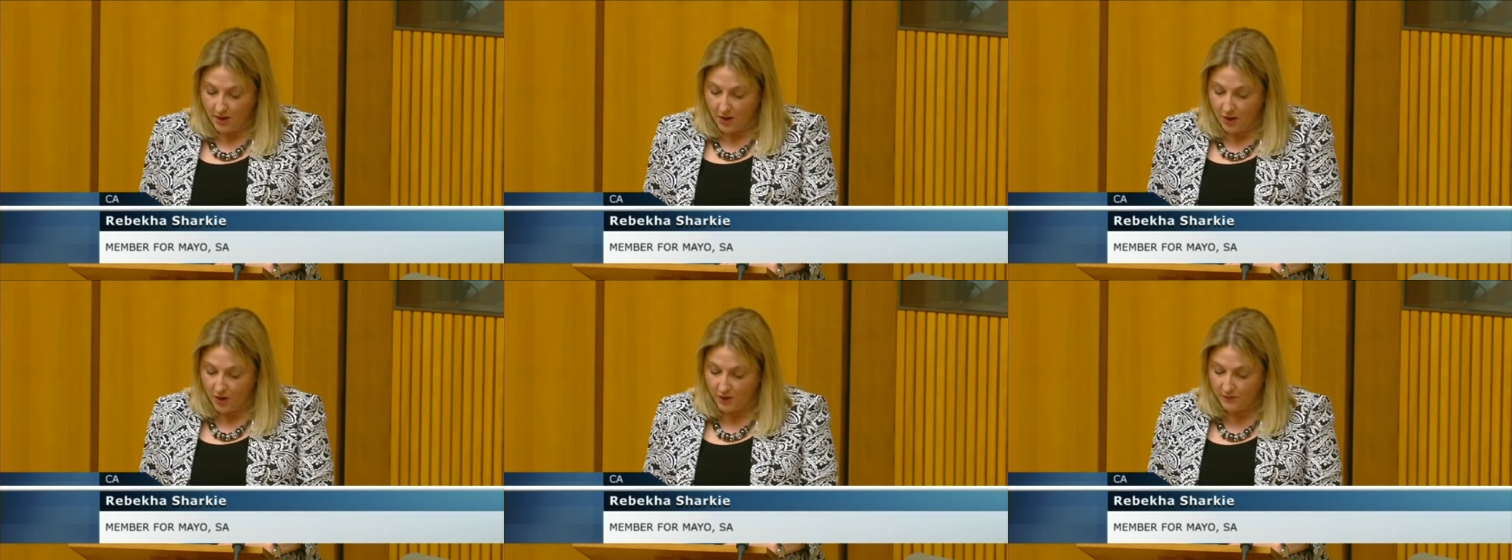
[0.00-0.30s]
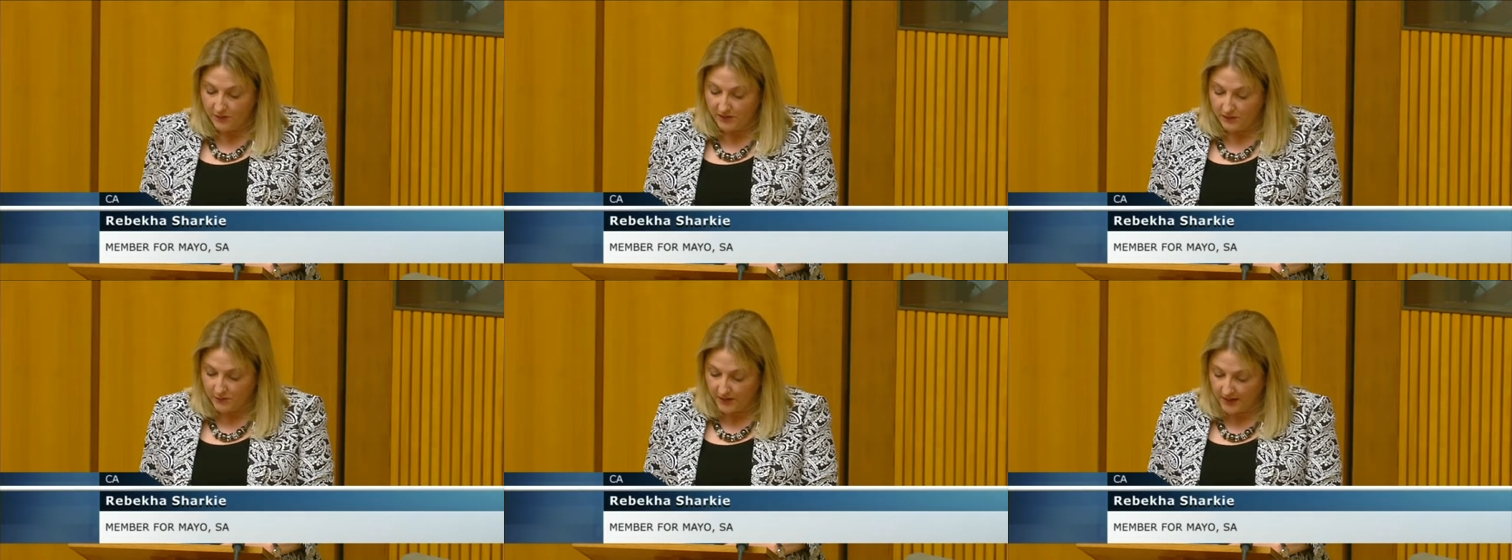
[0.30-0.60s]
who
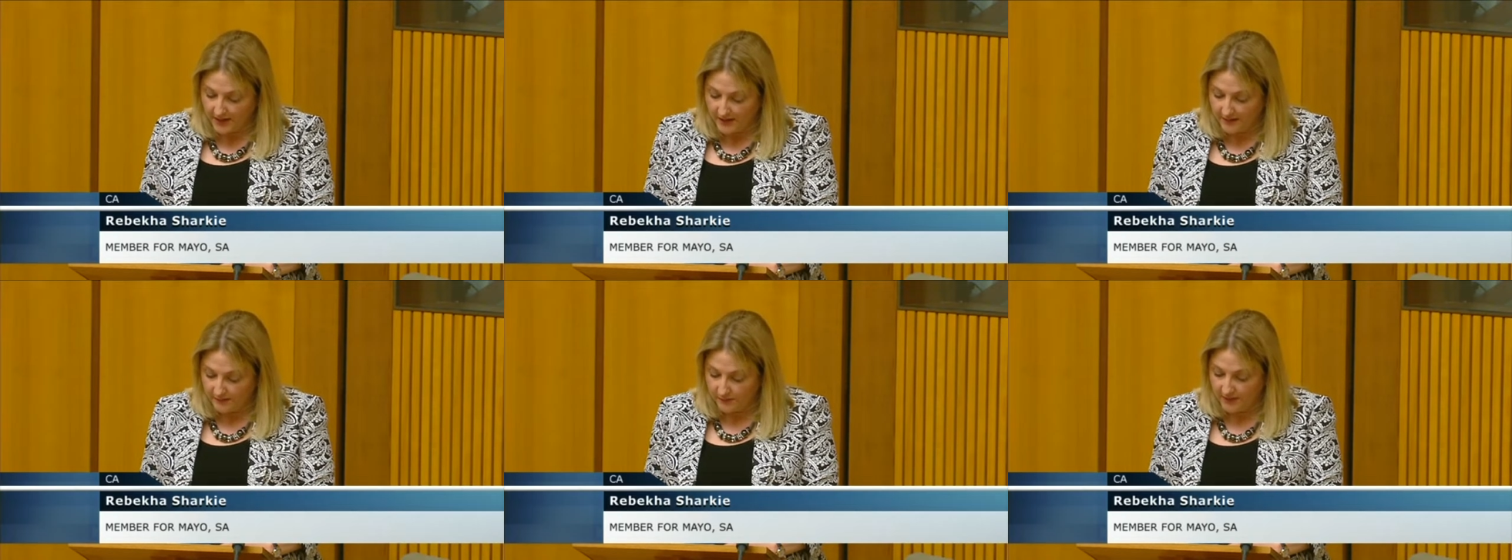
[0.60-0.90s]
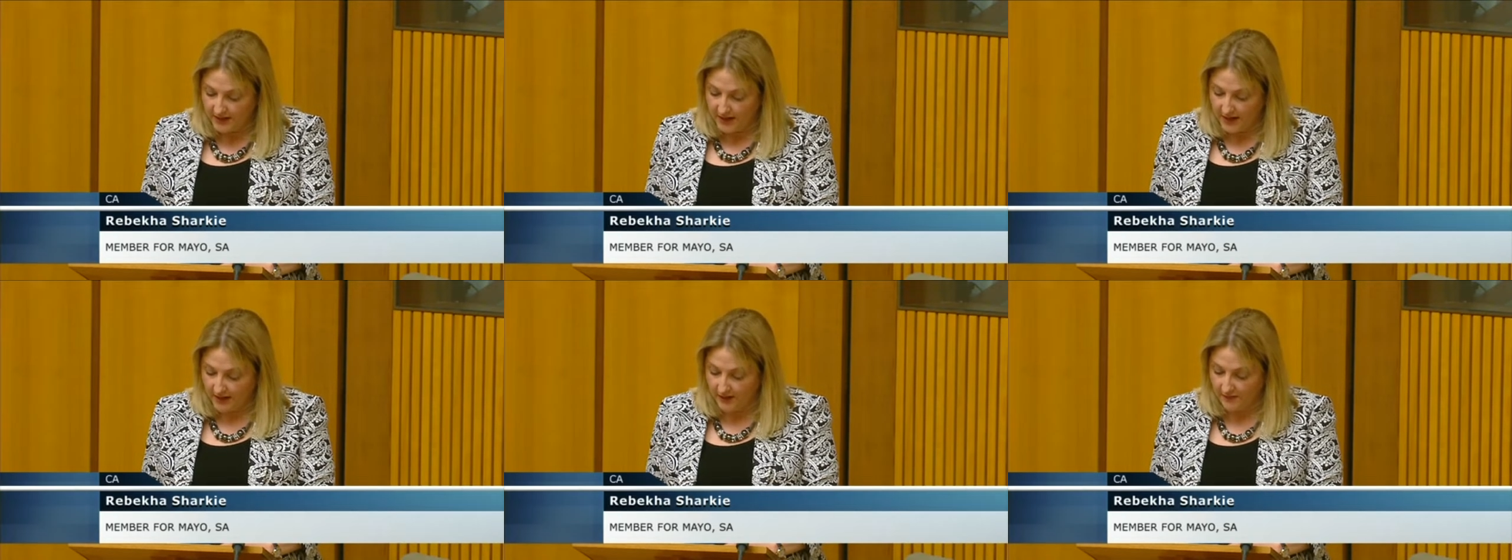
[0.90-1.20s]
between them
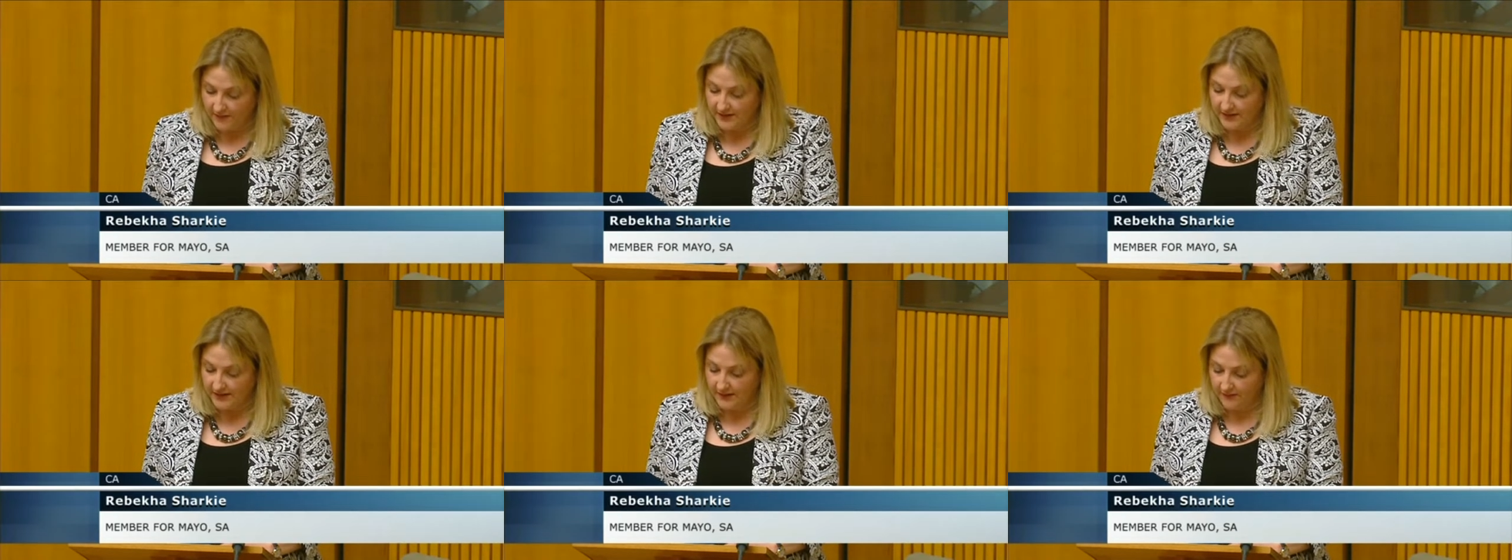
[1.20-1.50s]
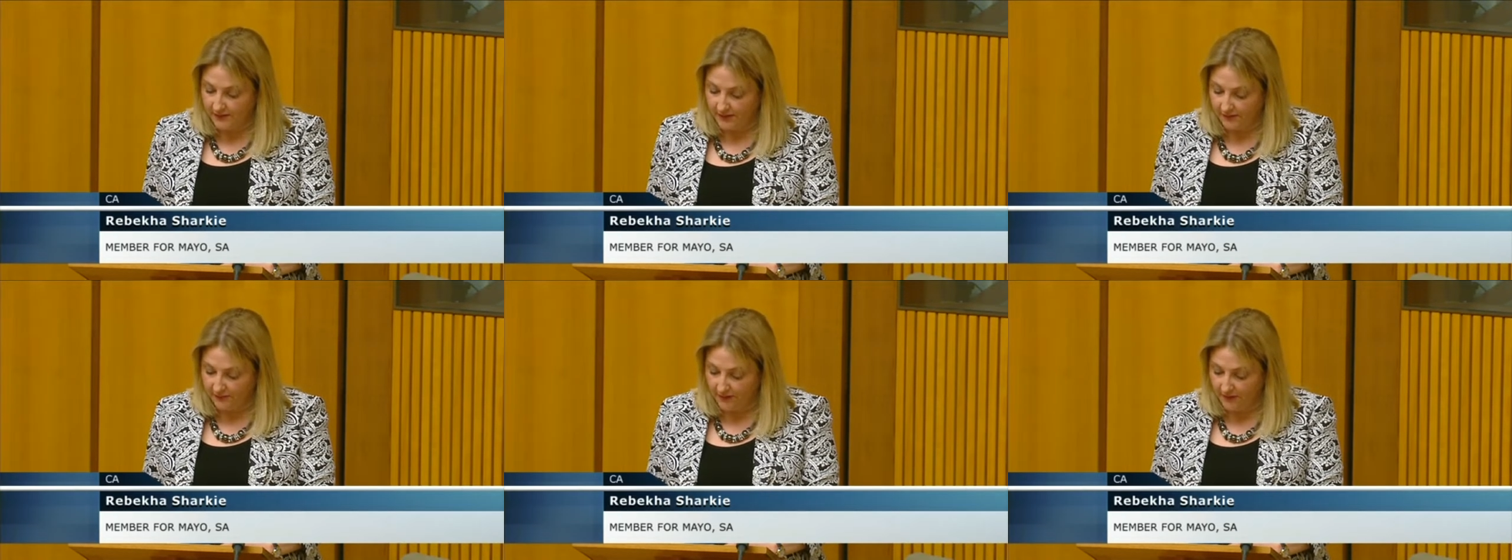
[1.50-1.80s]
take over
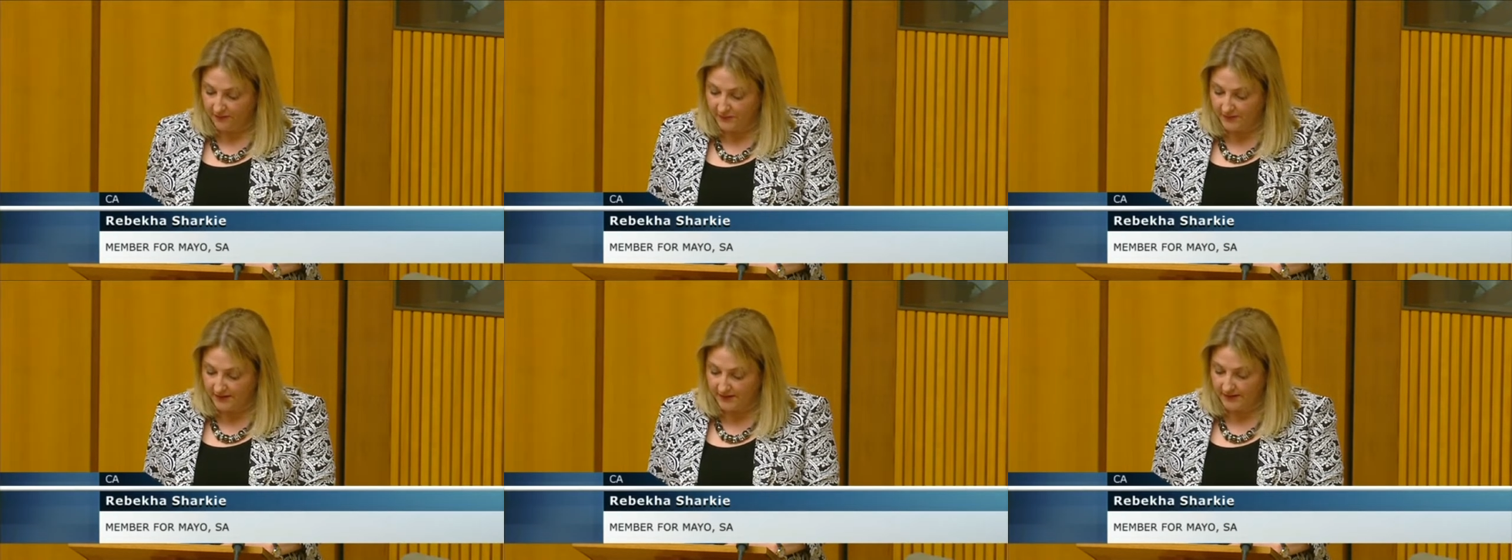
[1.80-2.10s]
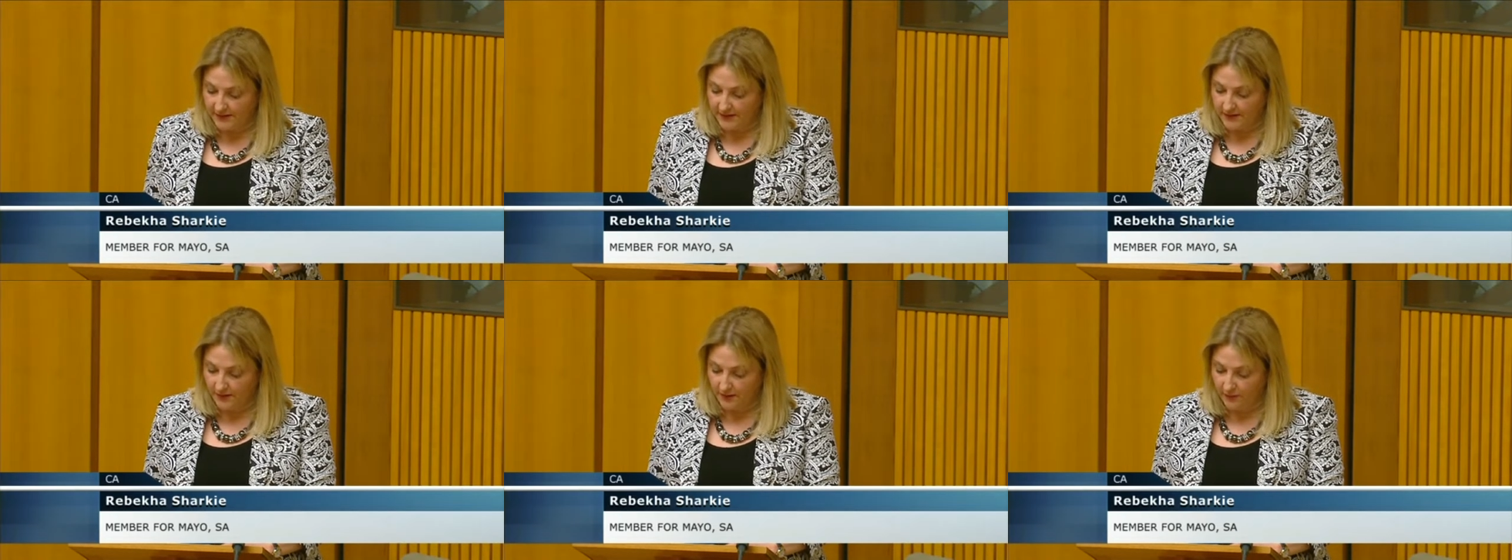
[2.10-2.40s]

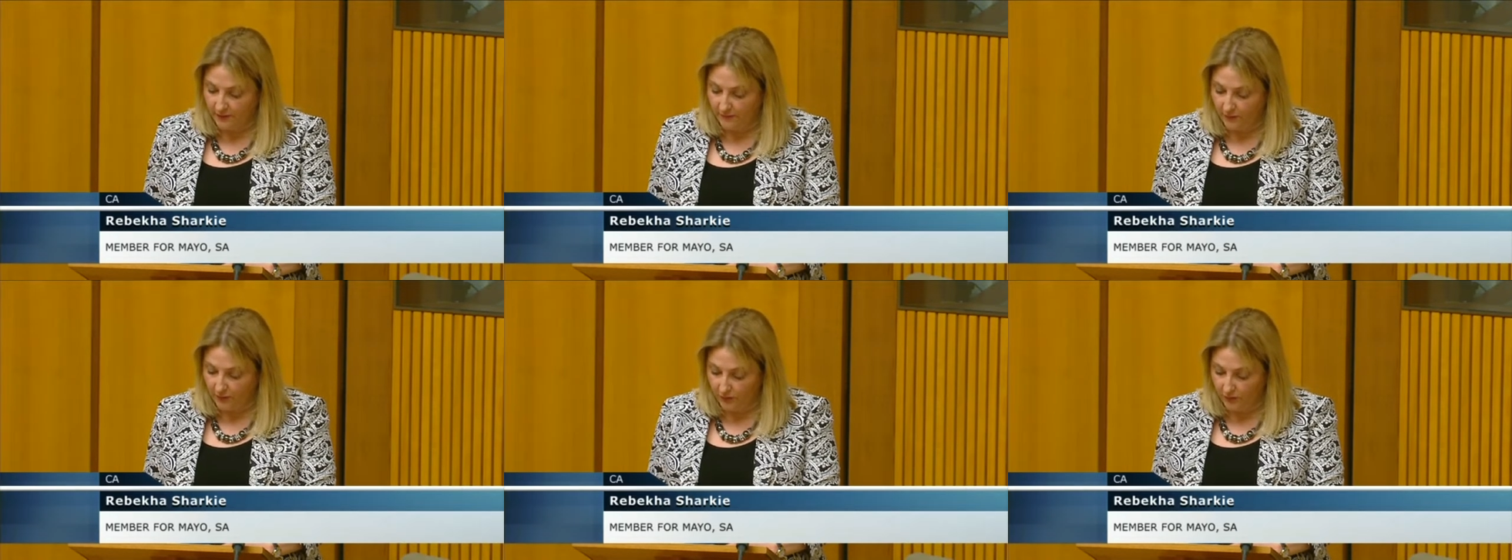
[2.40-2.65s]
75% of